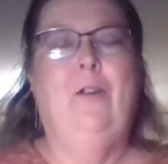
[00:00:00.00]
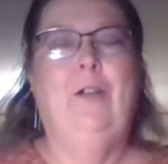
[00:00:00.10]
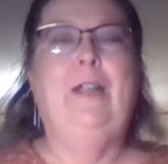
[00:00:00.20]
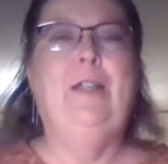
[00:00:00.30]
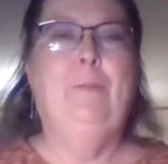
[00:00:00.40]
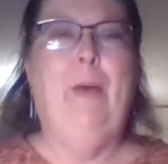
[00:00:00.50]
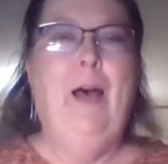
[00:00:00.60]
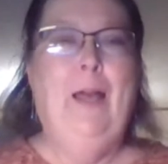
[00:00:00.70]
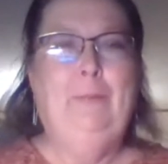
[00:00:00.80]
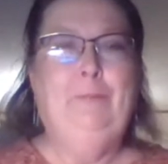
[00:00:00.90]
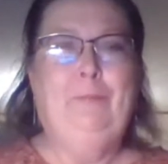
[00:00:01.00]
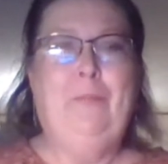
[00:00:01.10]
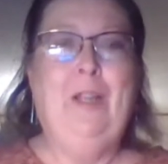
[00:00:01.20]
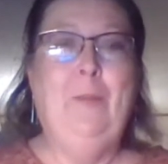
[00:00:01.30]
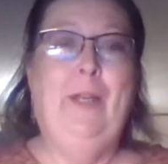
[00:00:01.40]
or doesn't buy
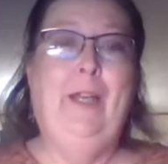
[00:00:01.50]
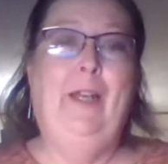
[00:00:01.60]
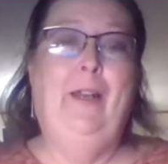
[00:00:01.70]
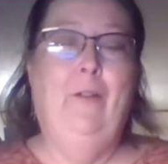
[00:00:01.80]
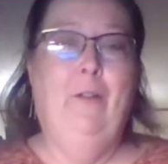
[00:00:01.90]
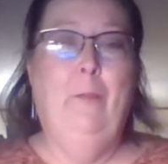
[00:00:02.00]
at the beginning